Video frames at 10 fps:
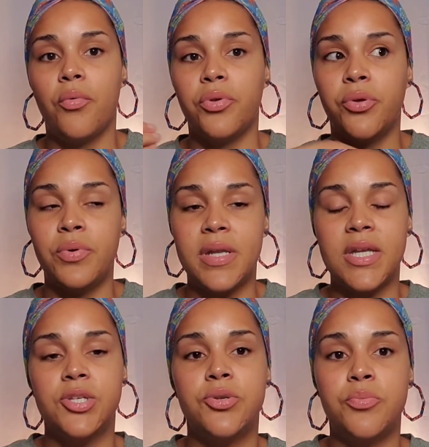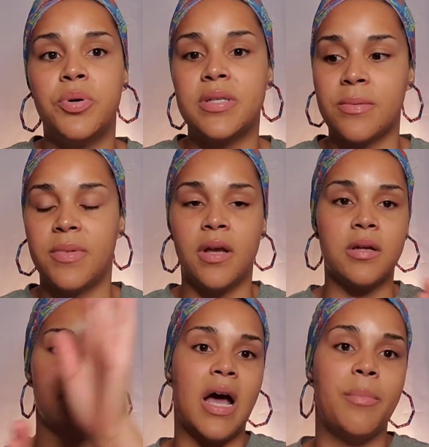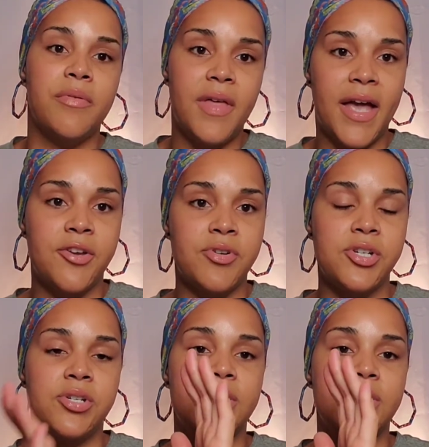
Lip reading: you need to put something on top of the hydration